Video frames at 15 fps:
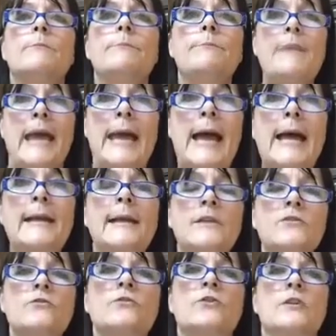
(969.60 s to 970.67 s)
bad
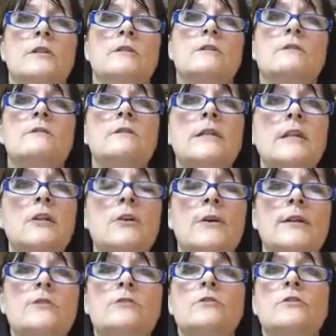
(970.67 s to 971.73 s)
estrogens,
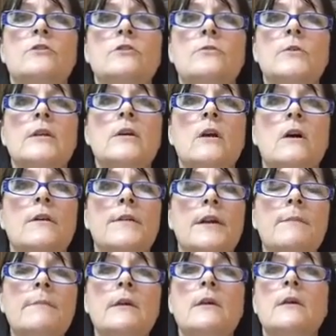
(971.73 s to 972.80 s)
xenoestrogens we call
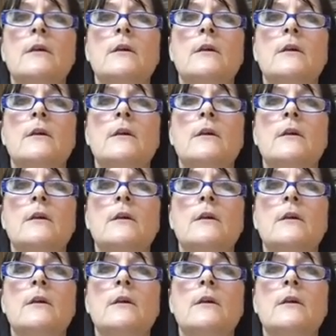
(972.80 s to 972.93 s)
them.